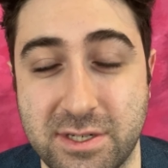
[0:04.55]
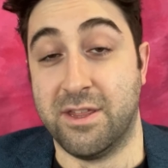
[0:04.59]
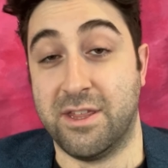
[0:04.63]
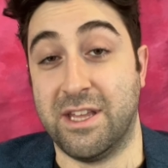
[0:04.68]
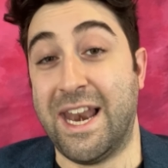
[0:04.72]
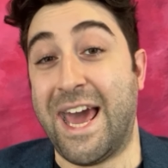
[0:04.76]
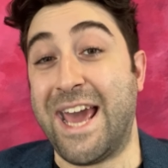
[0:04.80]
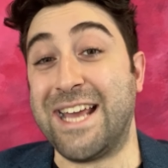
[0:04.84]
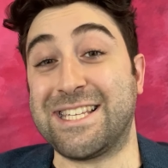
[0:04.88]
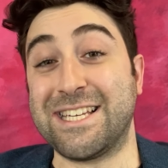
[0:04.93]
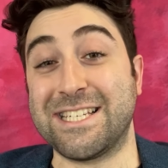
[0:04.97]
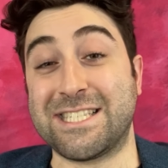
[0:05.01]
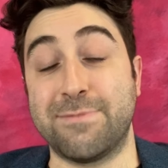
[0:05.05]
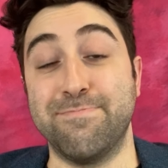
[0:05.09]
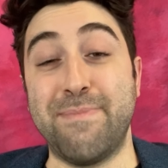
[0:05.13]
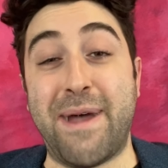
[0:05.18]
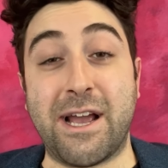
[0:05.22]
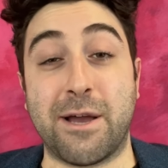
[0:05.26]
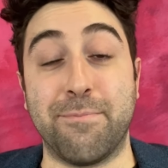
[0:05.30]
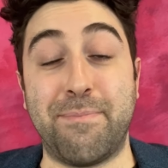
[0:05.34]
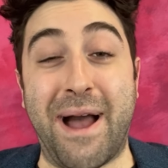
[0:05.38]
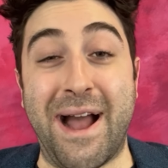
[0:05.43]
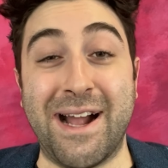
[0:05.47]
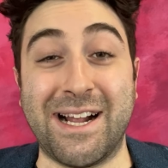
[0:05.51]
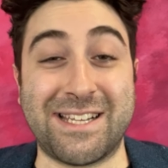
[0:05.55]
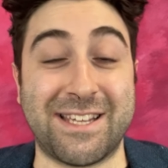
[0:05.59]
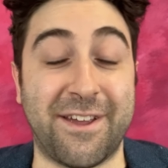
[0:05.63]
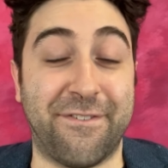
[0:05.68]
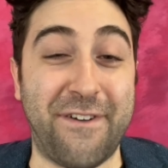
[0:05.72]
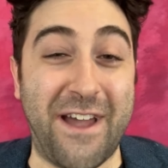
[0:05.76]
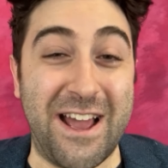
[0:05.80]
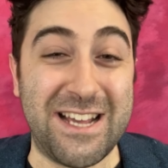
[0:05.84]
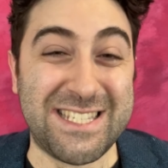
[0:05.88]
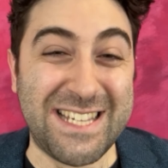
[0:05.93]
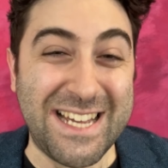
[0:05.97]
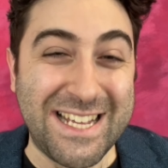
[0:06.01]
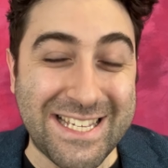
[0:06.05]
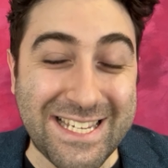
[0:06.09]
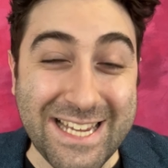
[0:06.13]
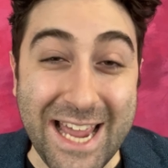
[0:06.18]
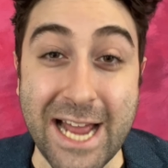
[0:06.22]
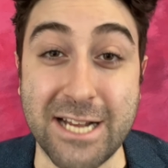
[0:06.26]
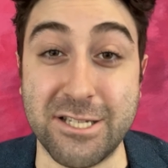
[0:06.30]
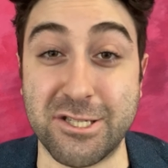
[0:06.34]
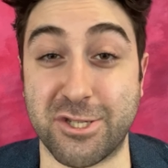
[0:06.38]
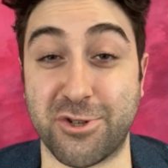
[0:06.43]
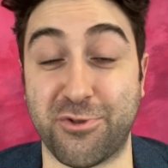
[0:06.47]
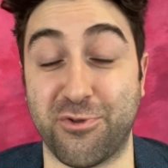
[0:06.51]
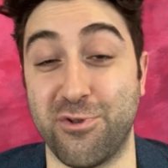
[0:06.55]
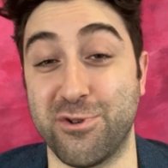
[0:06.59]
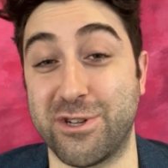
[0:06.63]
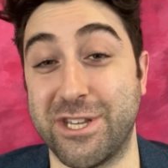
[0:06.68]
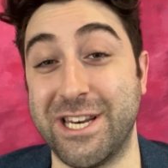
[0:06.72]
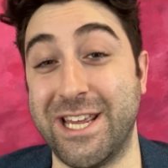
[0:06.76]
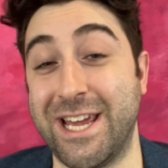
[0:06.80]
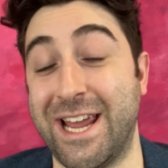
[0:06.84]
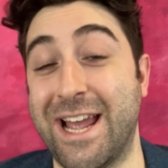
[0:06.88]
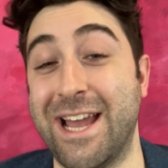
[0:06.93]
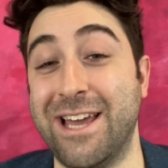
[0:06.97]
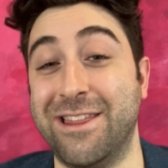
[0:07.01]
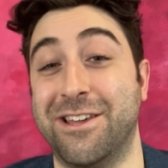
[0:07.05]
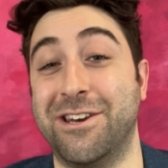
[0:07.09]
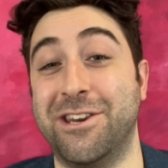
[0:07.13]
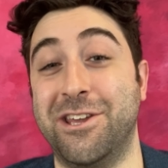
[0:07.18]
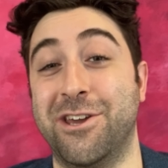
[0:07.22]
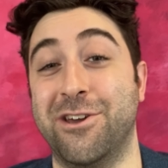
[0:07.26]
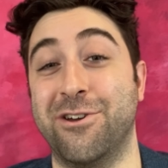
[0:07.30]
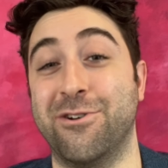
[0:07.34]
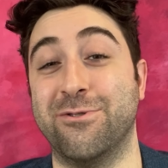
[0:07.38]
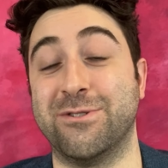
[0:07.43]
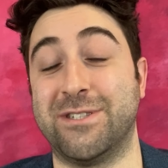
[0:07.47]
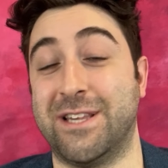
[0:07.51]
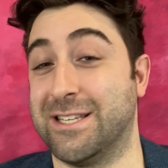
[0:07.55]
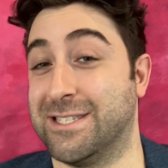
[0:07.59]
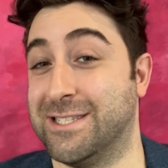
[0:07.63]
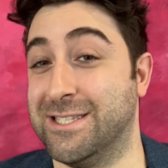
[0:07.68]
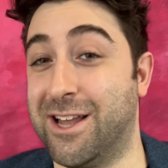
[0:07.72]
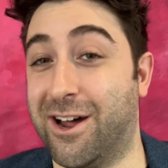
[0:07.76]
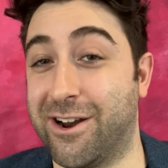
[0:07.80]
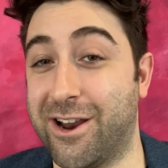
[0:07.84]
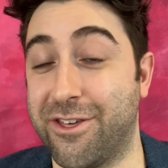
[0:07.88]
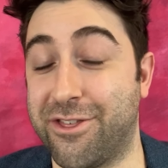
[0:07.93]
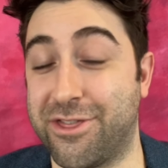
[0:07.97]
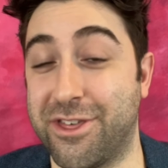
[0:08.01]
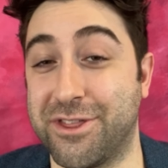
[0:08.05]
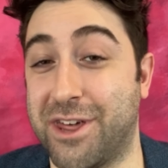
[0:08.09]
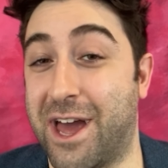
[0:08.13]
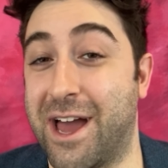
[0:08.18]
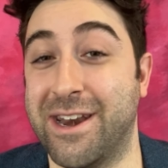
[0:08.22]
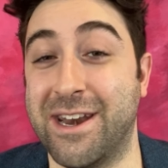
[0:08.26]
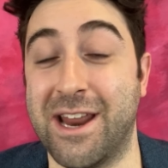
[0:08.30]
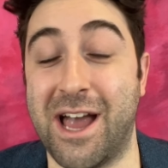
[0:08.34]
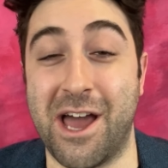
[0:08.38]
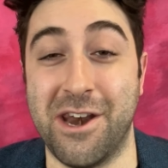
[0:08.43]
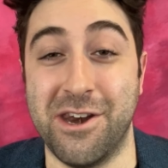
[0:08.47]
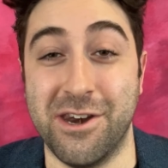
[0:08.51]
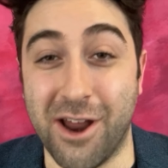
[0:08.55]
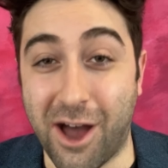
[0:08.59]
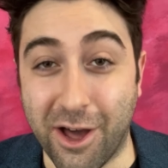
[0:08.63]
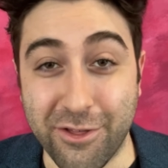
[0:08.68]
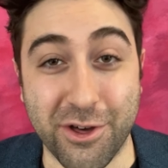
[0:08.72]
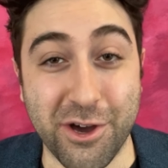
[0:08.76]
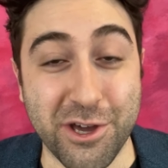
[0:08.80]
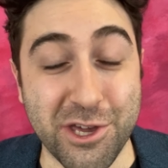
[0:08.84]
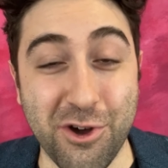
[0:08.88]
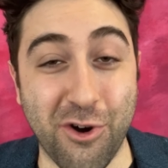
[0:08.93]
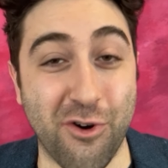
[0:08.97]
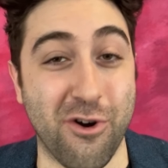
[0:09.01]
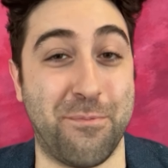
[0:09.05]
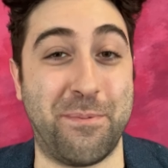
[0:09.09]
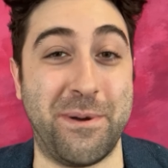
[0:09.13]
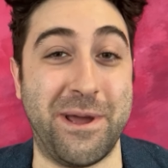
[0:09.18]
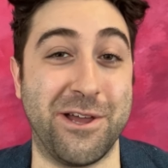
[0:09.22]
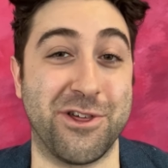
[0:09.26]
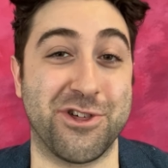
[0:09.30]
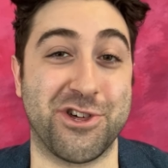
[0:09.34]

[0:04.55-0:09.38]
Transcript: The latest megabank to face intense scrutiny in the news is none other than another European